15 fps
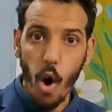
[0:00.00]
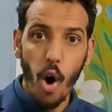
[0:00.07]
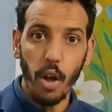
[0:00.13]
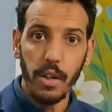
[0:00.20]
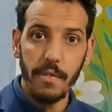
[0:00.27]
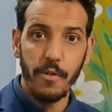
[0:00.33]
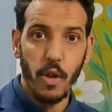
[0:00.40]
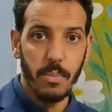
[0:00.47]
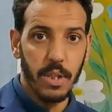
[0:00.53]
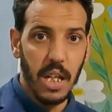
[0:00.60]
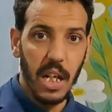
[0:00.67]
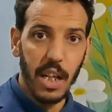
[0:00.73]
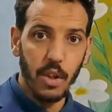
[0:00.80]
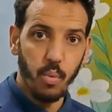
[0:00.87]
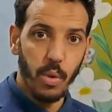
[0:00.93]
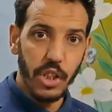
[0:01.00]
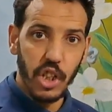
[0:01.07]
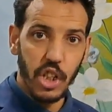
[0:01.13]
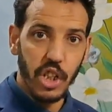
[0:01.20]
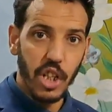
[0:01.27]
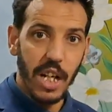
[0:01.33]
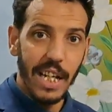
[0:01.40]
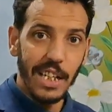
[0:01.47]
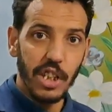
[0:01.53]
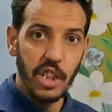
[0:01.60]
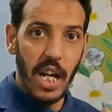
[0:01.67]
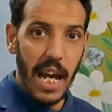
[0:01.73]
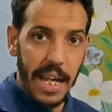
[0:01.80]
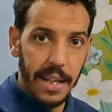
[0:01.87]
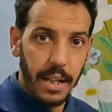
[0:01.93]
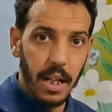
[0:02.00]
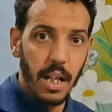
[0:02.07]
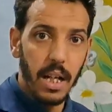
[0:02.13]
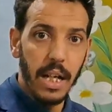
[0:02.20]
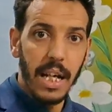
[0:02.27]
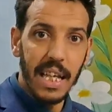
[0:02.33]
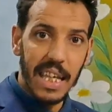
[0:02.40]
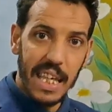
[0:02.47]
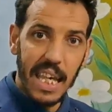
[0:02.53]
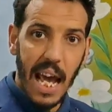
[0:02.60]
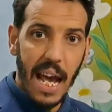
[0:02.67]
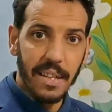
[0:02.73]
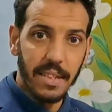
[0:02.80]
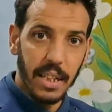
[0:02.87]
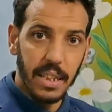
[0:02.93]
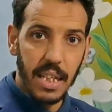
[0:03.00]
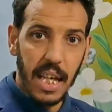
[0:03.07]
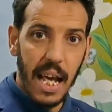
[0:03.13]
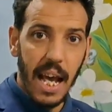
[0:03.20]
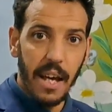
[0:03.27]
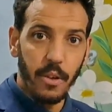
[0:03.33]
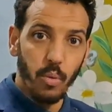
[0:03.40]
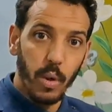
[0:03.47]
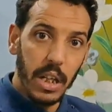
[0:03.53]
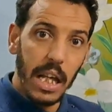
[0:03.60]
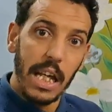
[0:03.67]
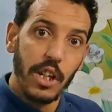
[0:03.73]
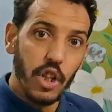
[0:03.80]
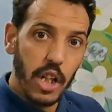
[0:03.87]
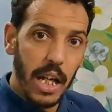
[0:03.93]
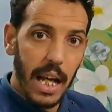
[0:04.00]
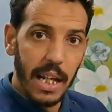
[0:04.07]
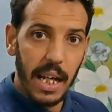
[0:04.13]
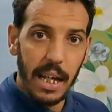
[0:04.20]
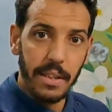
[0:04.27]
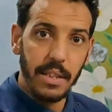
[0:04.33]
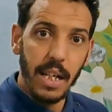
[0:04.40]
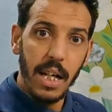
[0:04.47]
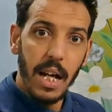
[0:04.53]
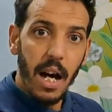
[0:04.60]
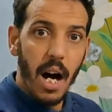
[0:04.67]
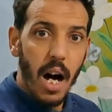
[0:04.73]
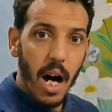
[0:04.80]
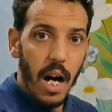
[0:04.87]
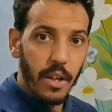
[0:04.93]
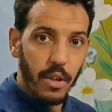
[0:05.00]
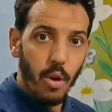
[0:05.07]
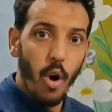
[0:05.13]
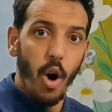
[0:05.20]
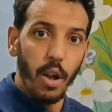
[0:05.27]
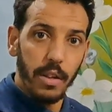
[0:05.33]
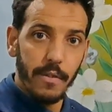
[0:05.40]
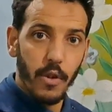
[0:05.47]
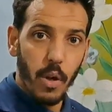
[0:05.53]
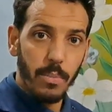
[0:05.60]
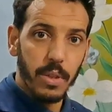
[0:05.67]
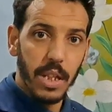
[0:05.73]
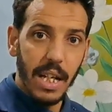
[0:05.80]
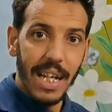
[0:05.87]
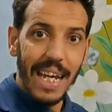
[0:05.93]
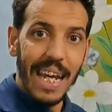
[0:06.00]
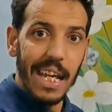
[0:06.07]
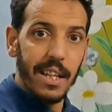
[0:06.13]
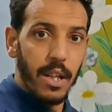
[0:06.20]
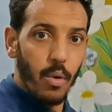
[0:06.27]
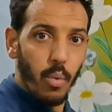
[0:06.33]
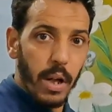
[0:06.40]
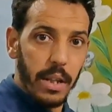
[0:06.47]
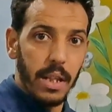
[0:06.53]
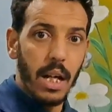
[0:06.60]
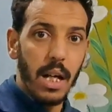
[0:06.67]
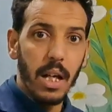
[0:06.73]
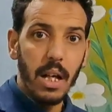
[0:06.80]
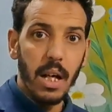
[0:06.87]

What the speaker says: All the verbs in English which take es at the end with he, she, and it are all the verbs ending with